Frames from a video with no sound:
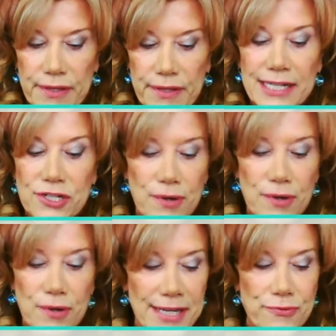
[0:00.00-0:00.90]
I
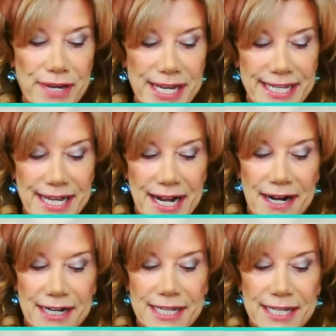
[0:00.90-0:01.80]
tried really
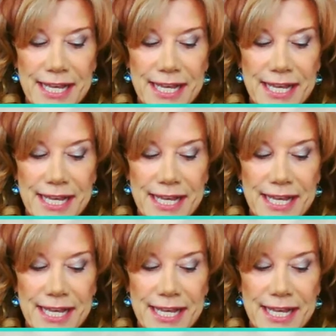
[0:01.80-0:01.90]
hard,